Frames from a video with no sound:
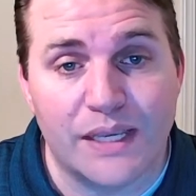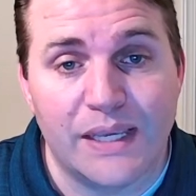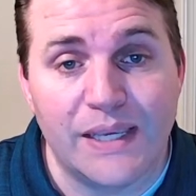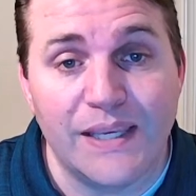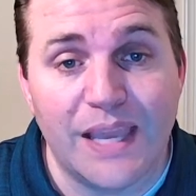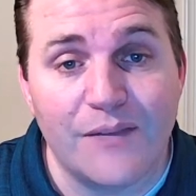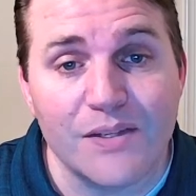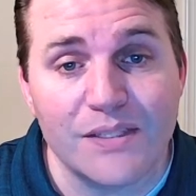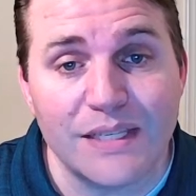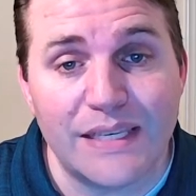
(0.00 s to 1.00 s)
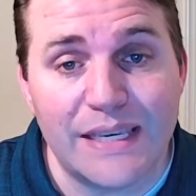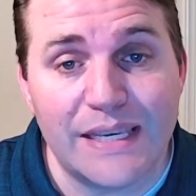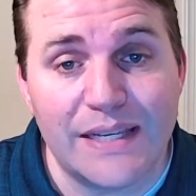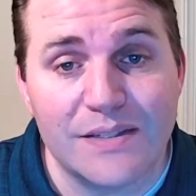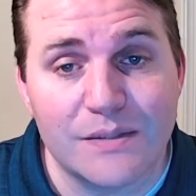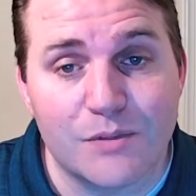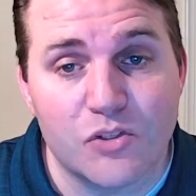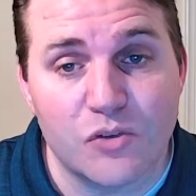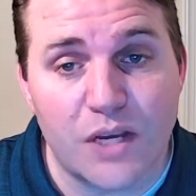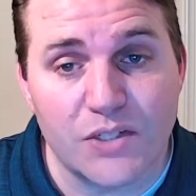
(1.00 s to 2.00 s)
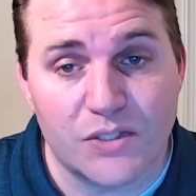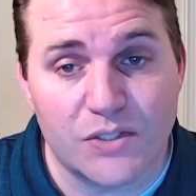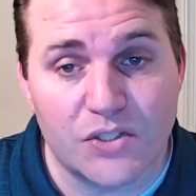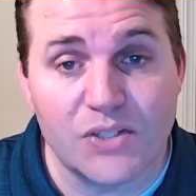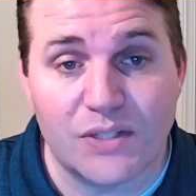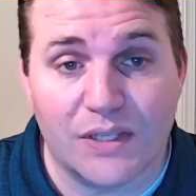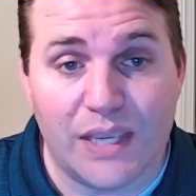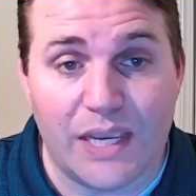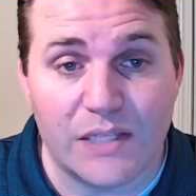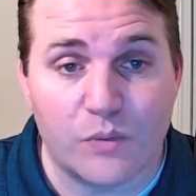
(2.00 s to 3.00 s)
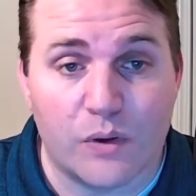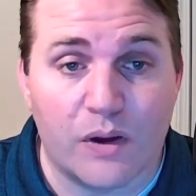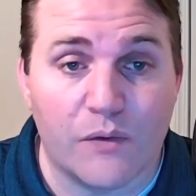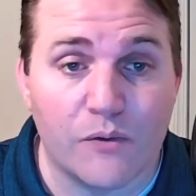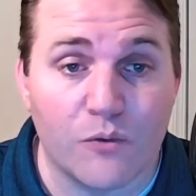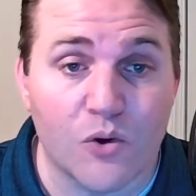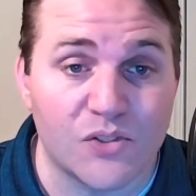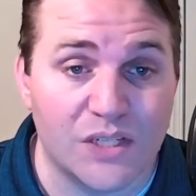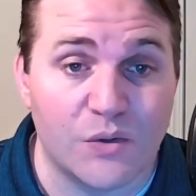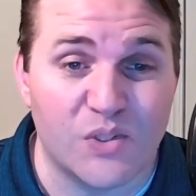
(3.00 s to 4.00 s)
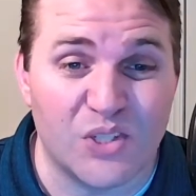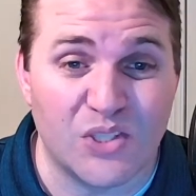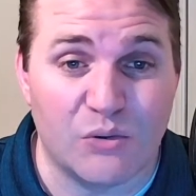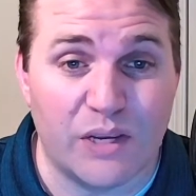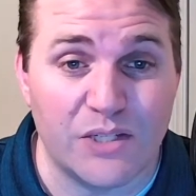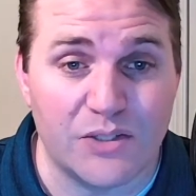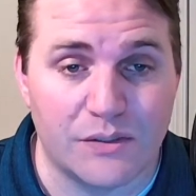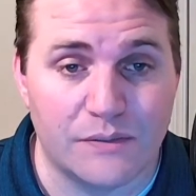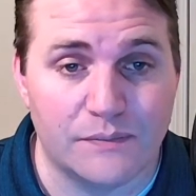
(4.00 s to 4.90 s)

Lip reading: He gave us the key and some instructions just in case we were ever forced into a situation."